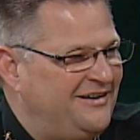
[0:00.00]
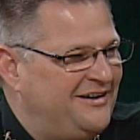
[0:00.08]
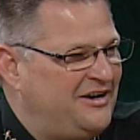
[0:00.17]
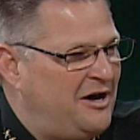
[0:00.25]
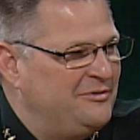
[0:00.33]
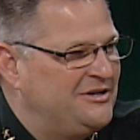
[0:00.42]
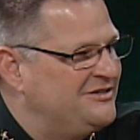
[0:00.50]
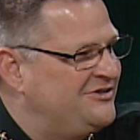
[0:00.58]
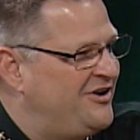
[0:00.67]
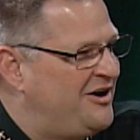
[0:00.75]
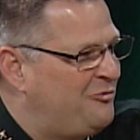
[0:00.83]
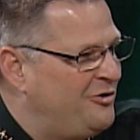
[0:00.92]
not because they're
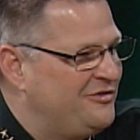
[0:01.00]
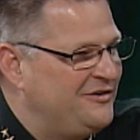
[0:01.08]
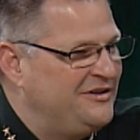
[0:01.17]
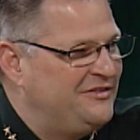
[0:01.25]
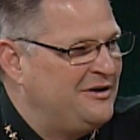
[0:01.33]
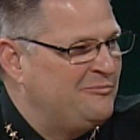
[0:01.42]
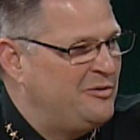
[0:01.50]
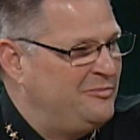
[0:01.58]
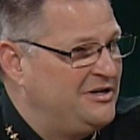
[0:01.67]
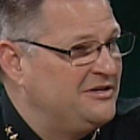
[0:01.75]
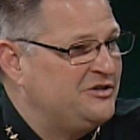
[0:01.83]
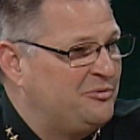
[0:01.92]
not worth anything, but
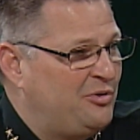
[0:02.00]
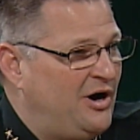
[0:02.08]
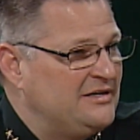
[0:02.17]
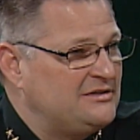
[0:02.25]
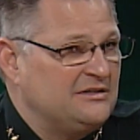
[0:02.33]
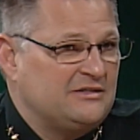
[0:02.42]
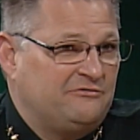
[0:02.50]
because they're priceless.